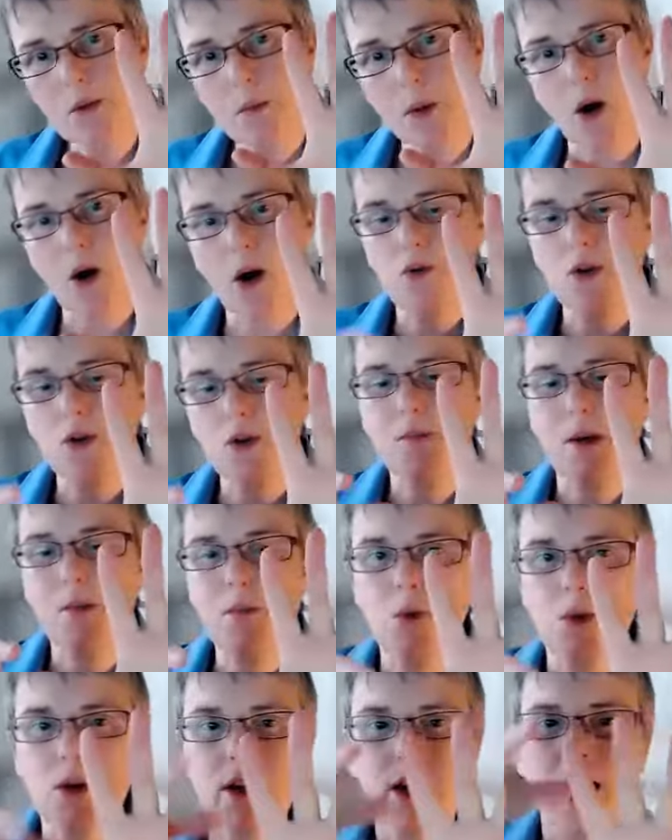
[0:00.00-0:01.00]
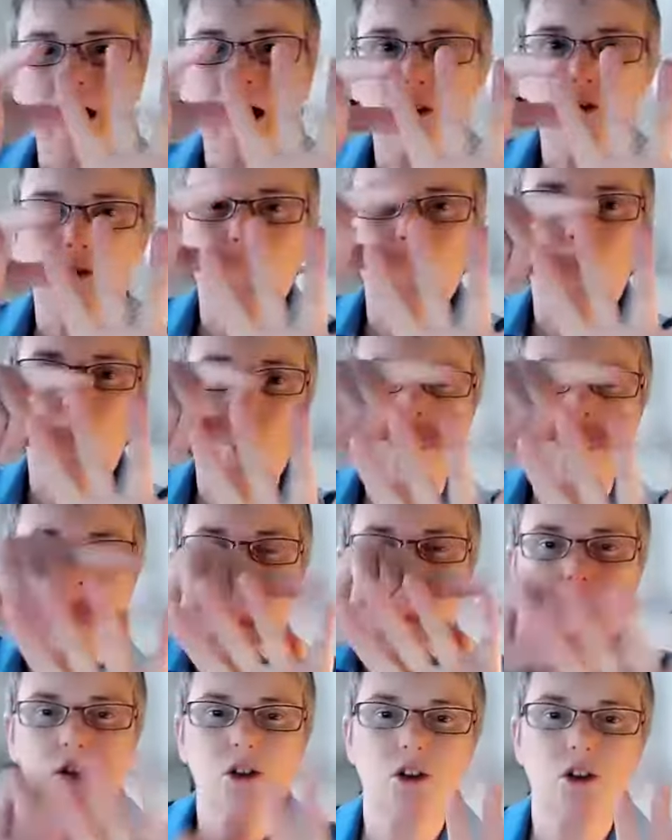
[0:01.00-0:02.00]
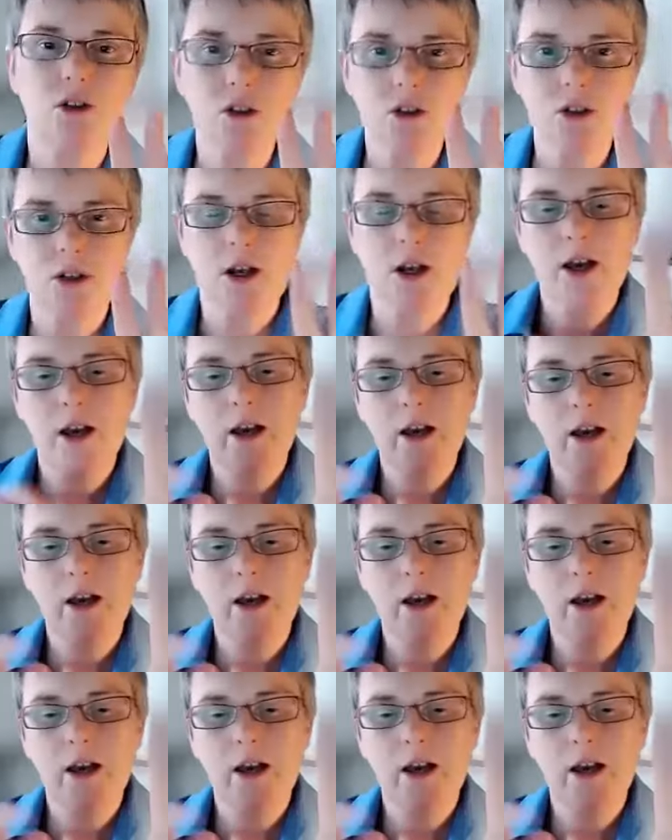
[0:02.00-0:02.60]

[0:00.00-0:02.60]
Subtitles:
by remembering our five digits